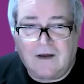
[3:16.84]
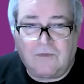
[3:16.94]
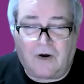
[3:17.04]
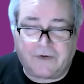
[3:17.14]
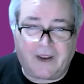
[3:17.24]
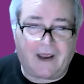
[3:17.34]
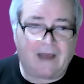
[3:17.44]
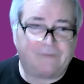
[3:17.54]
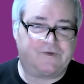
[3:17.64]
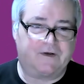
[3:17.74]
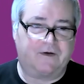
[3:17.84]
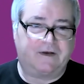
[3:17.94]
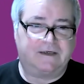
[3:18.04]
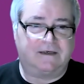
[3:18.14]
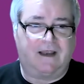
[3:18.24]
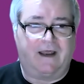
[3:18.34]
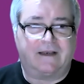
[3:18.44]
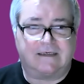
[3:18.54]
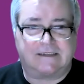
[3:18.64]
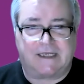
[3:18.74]
Well, yeah, absolutely.
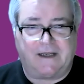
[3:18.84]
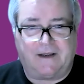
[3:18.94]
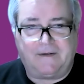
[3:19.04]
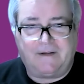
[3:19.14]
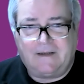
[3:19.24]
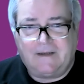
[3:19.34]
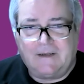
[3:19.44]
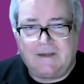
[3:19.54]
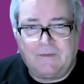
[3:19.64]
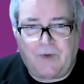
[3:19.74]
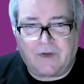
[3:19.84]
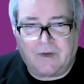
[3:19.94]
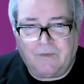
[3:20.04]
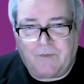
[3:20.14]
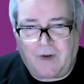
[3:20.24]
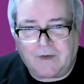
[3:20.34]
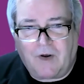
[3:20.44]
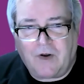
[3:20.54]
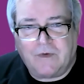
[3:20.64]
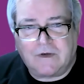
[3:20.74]
And but the
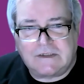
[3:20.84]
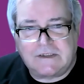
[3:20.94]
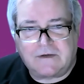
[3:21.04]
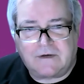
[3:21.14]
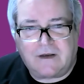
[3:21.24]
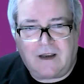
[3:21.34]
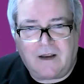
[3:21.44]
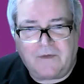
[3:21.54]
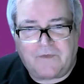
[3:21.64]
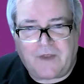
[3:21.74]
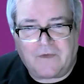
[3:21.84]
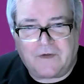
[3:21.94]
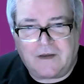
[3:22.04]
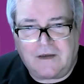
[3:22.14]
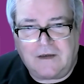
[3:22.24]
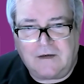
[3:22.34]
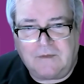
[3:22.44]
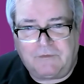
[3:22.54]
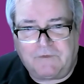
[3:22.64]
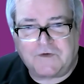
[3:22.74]
moment that the
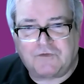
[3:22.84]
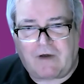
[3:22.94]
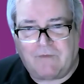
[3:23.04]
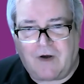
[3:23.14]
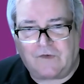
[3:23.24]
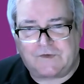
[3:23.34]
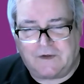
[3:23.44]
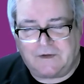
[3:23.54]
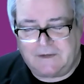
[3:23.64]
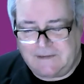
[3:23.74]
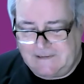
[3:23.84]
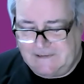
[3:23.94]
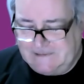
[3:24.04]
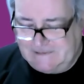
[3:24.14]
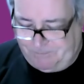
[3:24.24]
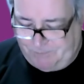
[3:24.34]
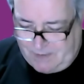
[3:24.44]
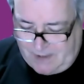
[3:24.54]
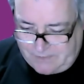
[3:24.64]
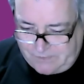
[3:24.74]
Provincial Grand Master
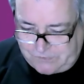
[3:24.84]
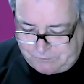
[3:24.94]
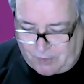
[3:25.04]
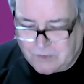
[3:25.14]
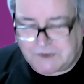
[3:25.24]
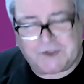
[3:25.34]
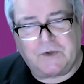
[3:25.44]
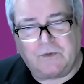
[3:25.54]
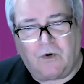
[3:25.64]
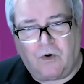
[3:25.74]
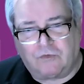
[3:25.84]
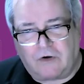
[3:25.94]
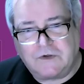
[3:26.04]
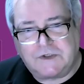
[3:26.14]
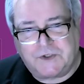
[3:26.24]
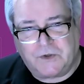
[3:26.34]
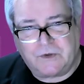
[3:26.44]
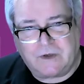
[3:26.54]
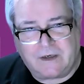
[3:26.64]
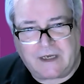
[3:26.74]
either spoke to you or wrote to you
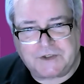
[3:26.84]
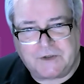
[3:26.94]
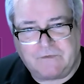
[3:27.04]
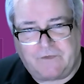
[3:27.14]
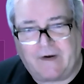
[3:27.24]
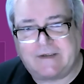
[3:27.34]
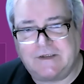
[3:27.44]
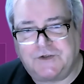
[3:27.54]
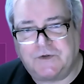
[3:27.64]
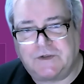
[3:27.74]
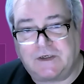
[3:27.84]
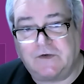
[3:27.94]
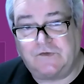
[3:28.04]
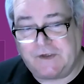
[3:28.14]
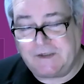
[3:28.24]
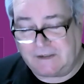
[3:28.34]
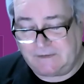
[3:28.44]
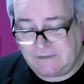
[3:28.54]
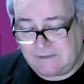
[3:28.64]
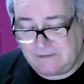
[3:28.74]
and actually invited you to consider
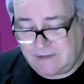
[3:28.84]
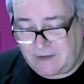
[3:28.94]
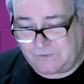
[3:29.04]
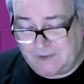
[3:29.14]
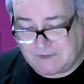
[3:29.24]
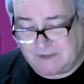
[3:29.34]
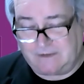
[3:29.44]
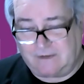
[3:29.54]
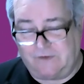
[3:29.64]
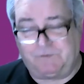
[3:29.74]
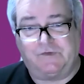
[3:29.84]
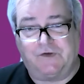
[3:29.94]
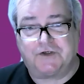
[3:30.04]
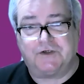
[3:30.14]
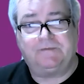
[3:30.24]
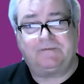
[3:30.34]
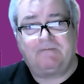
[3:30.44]
accepting this position,